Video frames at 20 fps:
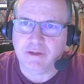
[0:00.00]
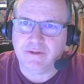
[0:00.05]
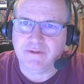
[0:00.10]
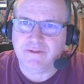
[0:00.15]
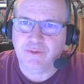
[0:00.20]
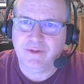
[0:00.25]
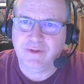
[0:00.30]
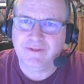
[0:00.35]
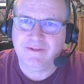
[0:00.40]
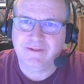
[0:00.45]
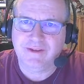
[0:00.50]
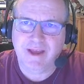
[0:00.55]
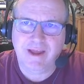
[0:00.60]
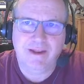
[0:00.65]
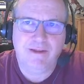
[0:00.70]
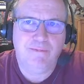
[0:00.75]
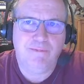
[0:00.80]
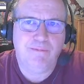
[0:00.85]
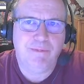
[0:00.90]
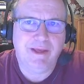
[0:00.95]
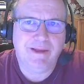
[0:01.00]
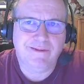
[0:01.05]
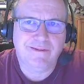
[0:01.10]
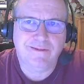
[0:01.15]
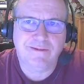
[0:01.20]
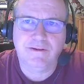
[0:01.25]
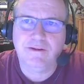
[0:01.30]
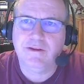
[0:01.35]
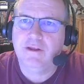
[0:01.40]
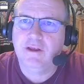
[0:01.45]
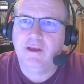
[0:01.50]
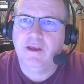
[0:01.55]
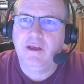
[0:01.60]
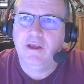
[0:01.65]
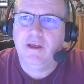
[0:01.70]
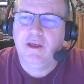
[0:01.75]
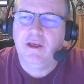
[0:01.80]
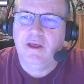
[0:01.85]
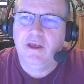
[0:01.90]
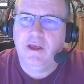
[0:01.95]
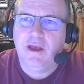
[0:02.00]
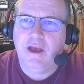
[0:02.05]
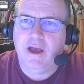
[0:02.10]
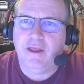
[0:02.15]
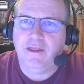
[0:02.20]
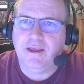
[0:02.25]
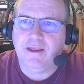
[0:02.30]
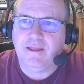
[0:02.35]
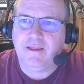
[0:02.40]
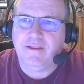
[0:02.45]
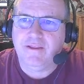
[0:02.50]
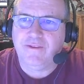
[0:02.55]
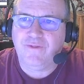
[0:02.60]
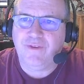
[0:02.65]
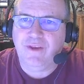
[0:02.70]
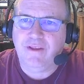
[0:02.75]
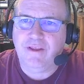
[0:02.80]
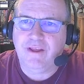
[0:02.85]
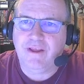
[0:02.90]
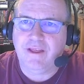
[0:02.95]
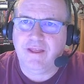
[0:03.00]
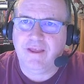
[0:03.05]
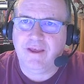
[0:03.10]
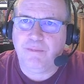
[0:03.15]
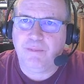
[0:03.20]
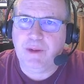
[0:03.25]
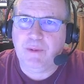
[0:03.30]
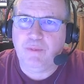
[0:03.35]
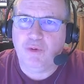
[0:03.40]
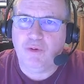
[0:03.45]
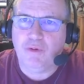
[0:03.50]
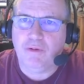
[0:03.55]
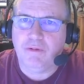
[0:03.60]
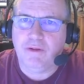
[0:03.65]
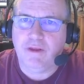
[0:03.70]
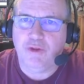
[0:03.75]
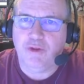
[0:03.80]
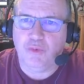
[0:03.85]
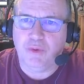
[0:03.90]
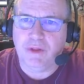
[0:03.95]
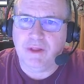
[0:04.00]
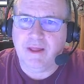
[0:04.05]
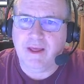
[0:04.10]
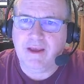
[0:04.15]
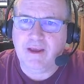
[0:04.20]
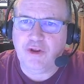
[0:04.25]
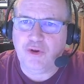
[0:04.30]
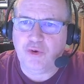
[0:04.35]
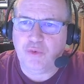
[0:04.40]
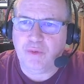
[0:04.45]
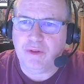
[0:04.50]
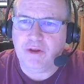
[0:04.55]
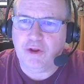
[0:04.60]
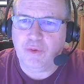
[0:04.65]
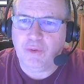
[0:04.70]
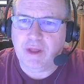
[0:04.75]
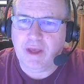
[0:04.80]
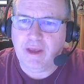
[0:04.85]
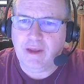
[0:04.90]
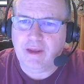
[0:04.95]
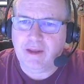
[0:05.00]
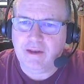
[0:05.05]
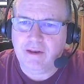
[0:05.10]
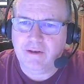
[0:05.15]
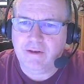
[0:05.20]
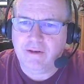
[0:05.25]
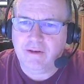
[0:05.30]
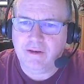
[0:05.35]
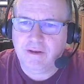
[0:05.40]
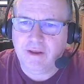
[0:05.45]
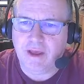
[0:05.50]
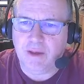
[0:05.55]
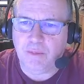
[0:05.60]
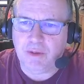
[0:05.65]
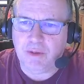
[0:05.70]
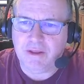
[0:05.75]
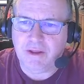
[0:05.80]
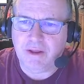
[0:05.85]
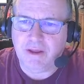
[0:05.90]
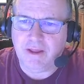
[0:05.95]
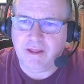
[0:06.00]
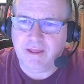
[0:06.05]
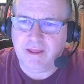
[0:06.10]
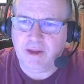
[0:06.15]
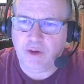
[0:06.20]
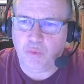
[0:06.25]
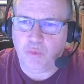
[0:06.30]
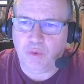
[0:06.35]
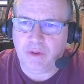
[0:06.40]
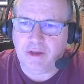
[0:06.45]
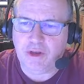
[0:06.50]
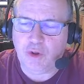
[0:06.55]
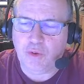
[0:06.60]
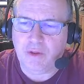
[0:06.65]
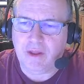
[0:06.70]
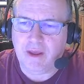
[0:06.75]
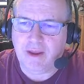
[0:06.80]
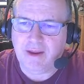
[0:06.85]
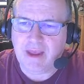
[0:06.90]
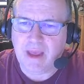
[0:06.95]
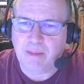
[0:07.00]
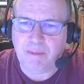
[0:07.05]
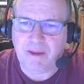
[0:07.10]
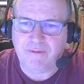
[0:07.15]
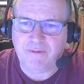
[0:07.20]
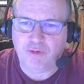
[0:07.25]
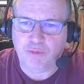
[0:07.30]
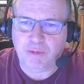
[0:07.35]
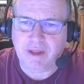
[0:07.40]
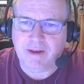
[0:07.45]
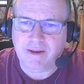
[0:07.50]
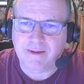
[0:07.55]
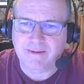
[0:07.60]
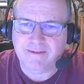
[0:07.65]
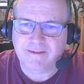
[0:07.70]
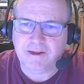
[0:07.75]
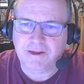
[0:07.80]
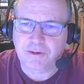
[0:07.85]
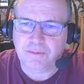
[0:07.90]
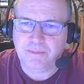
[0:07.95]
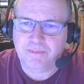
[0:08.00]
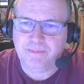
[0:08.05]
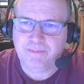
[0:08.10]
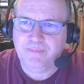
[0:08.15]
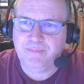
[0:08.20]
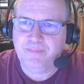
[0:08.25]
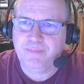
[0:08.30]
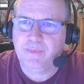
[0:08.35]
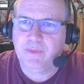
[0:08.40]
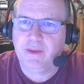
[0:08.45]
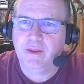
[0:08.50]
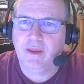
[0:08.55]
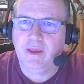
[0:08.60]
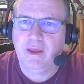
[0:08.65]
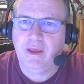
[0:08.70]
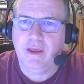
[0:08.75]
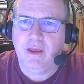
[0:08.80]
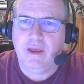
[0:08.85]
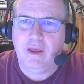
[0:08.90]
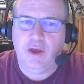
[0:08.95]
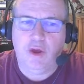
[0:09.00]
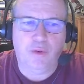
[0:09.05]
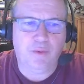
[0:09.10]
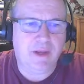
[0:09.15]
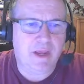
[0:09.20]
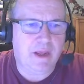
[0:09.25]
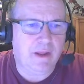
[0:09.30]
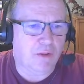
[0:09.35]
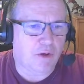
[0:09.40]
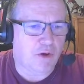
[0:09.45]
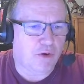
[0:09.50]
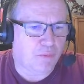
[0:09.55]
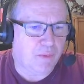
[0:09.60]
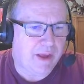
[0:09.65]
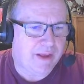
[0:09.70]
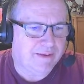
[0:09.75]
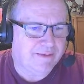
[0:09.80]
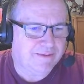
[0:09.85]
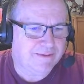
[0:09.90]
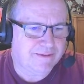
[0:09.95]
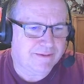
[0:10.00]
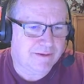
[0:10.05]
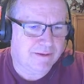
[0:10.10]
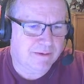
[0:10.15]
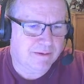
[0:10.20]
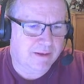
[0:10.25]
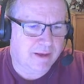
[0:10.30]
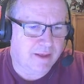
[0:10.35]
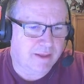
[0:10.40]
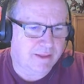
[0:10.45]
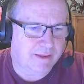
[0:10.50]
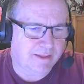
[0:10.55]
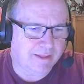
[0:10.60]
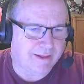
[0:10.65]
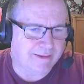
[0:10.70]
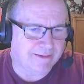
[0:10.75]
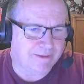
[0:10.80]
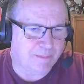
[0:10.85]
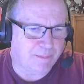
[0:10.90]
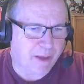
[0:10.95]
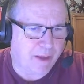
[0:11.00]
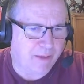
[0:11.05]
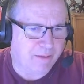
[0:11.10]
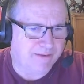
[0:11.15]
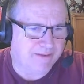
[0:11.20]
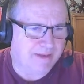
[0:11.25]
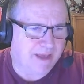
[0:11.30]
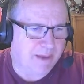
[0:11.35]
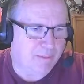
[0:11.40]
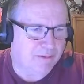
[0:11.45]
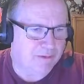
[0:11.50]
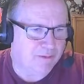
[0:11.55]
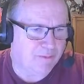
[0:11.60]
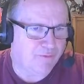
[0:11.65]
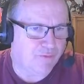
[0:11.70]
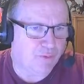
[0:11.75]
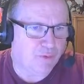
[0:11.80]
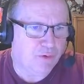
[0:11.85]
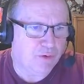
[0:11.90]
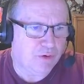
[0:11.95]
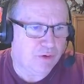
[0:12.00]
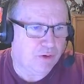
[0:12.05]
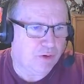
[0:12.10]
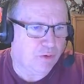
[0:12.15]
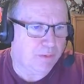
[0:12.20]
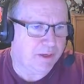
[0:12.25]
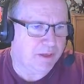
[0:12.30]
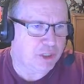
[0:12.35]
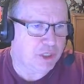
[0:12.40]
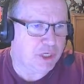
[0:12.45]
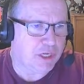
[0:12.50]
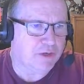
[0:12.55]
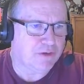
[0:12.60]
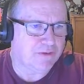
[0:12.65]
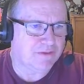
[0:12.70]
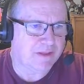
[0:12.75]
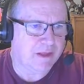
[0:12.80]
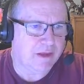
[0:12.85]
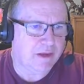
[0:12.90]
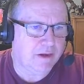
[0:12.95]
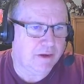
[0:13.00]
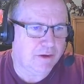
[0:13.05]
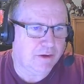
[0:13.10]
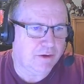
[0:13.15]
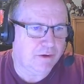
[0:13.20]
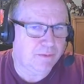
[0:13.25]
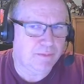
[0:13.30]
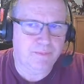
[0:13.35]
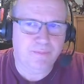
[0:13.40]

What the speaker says: So it's kind of mixed. I think people either really like it or really don't like it. I'm in the I think really don't like camp after playtesting it. Okay, long rest. I think that's about the same as before. No big changes there.